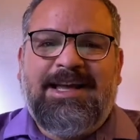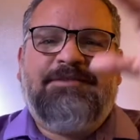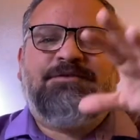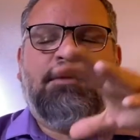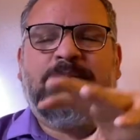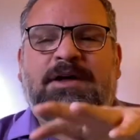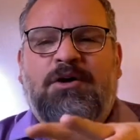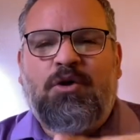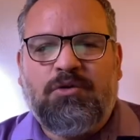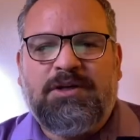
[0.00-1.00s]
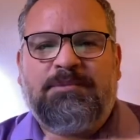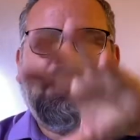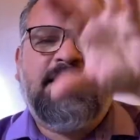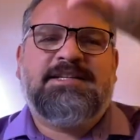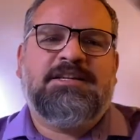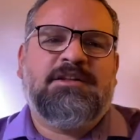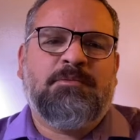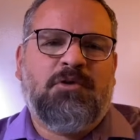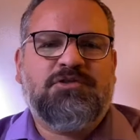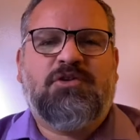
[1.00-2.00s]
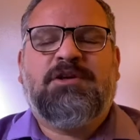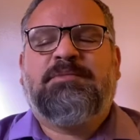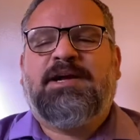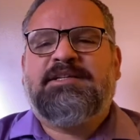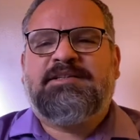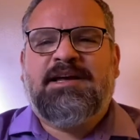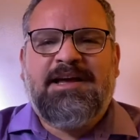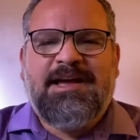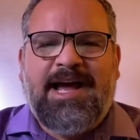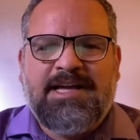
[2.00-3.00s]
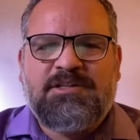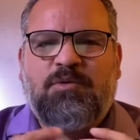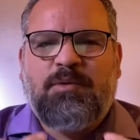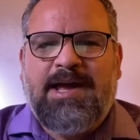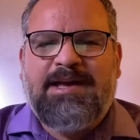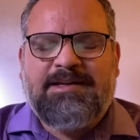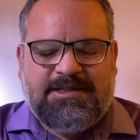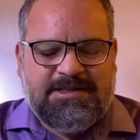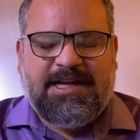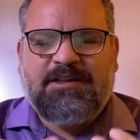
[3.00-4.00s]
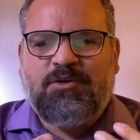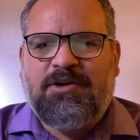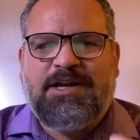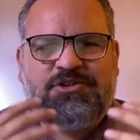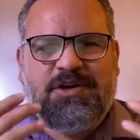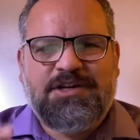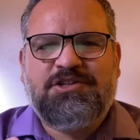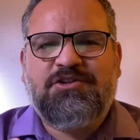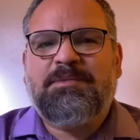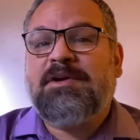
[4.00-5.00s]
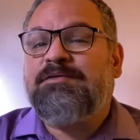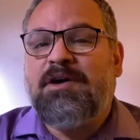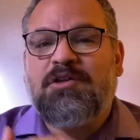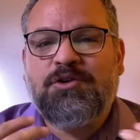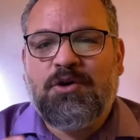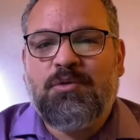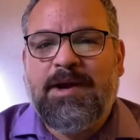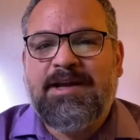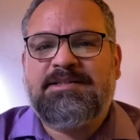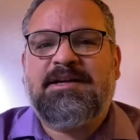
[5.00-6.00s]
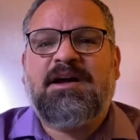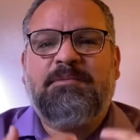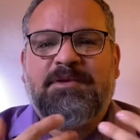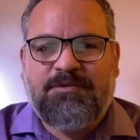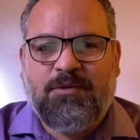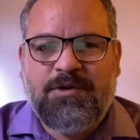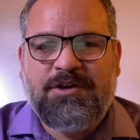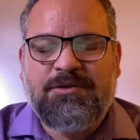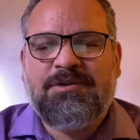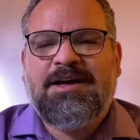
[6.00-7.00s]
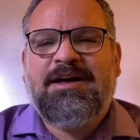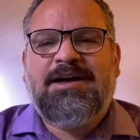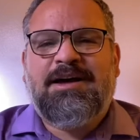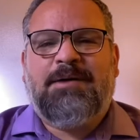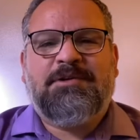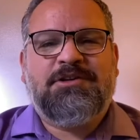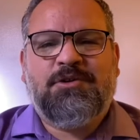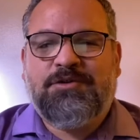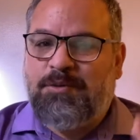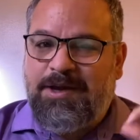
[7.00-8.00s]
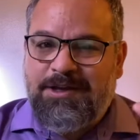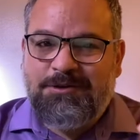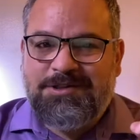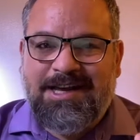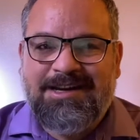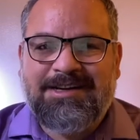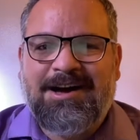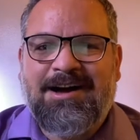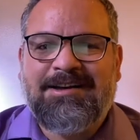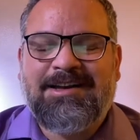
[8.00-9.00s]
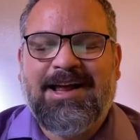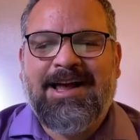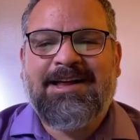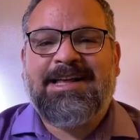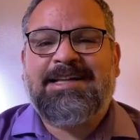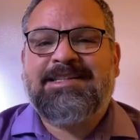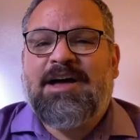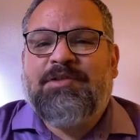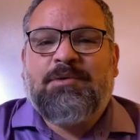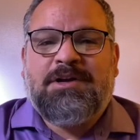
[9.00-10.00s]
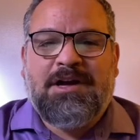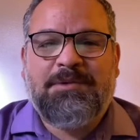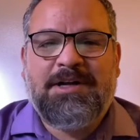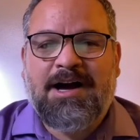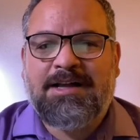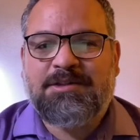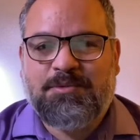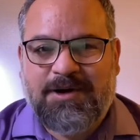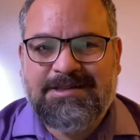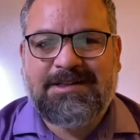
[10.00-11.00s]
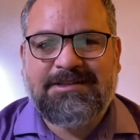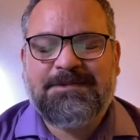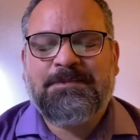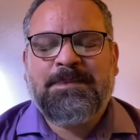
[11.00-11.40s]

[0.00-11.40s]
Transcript: from the holy place into the most holy place as a way to say, Lord, I trust you. I'm going to follow your ways to come before you. I'm going to do it the way you said it, God. And that's how they would come into God's presence.